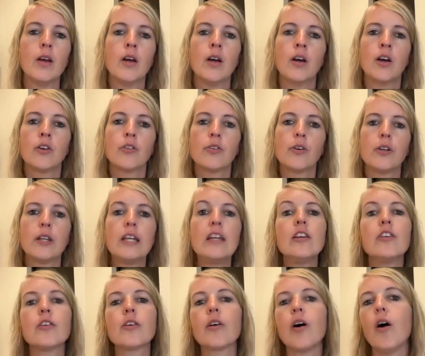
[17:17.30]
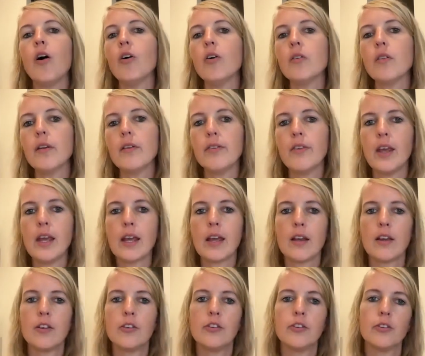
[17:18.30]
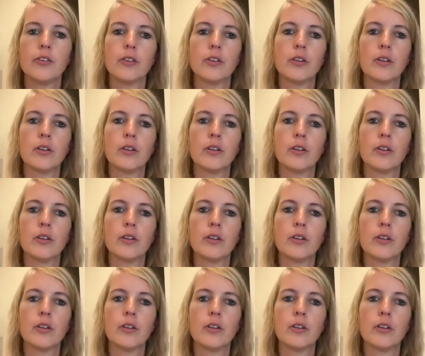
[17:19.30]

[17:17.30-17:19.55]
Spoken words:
So these are all the things